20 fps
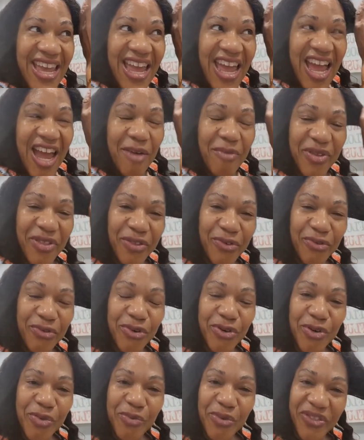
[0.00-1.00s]
I'm in the
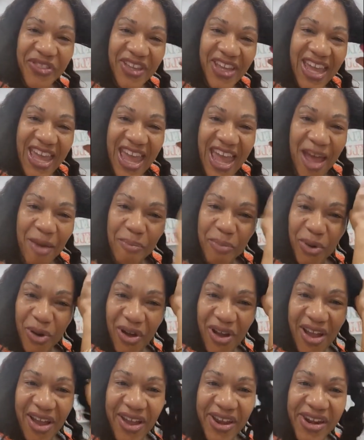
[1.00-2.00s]
room with a cap
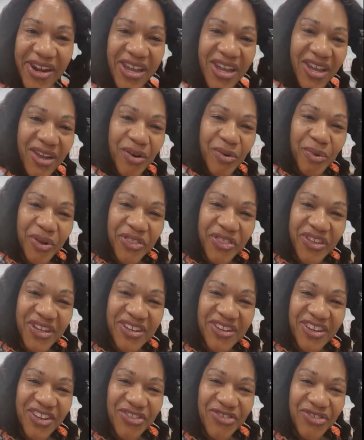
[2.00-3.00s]
on with
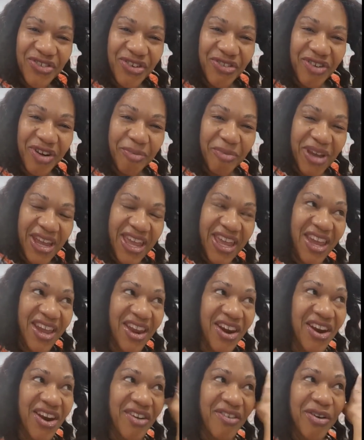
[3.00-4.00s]
conditioner in my
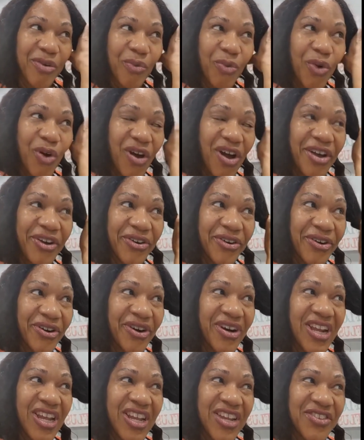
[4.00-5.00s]
hair and water
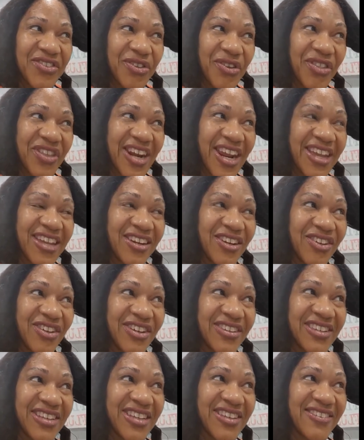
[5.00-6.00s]
so that I can look
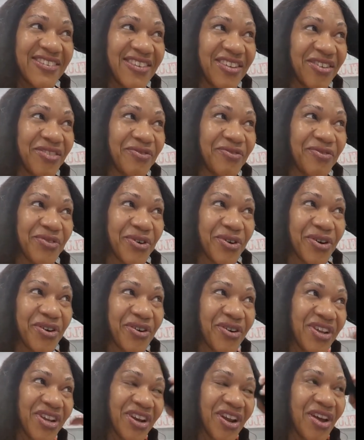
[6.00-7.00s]
decent for,
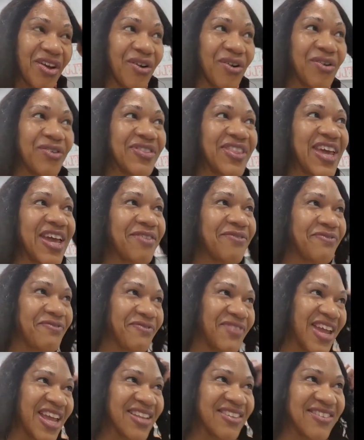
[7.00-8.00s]
you know, that
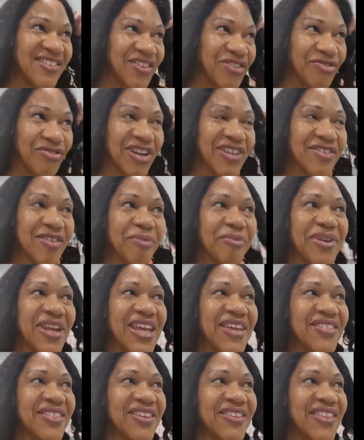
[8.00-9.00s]
fancy dress-up
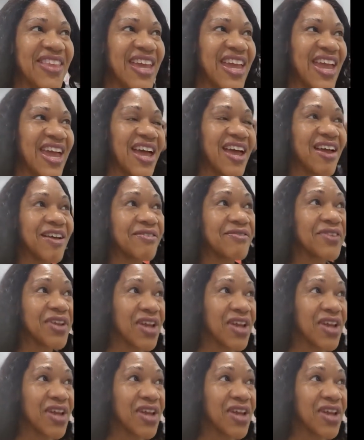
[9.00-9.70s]
night that they have.